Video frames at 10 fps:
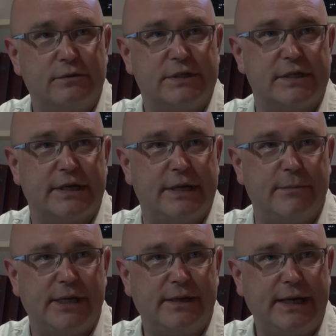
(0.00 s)
out to the
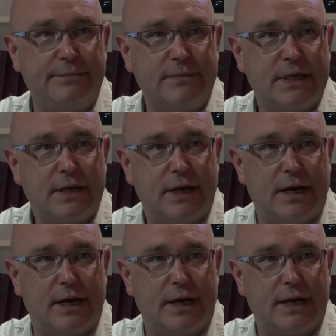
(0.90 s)
community.
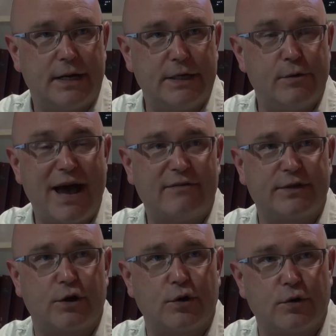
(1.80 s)
You have
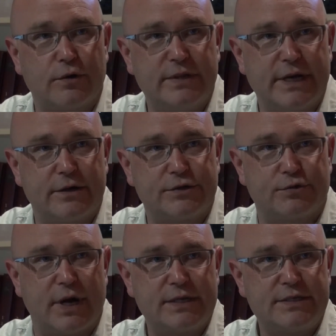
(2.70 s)
to earn their
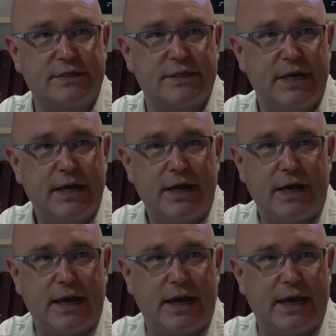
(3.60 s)
trust.
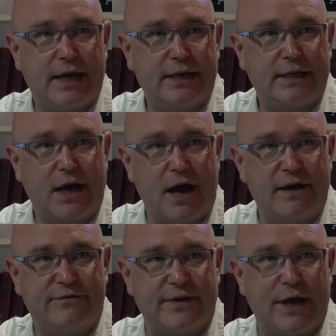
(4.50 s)
And
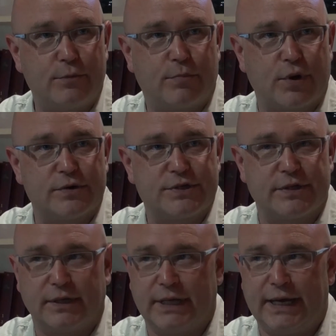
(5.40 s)
I found
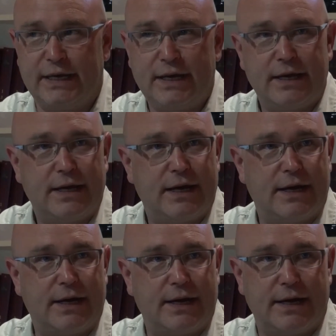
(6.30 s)
personally,
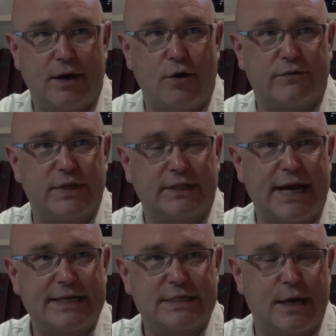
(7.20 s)
over the
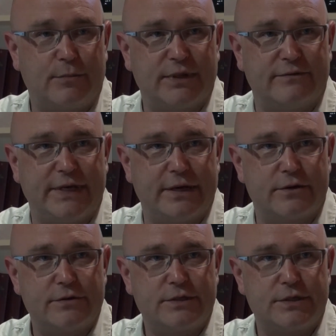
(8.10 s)
last couple of
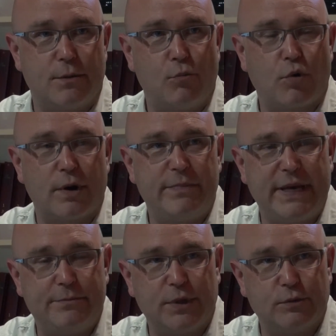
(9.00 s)
years, more
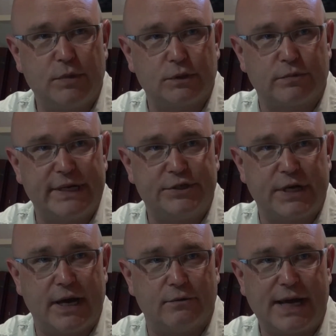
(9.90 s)
people will
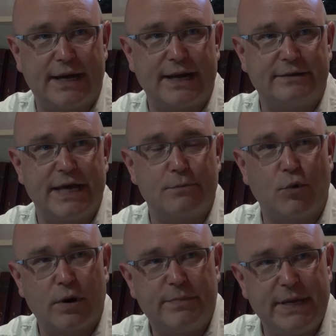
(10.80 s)
reach out. And I think
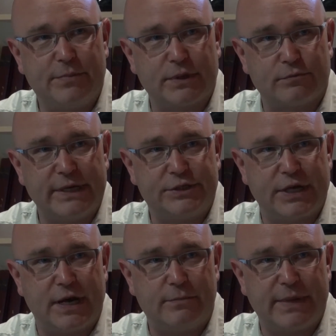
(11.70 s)
more people reach
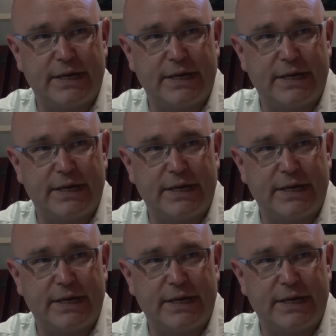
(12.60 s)
out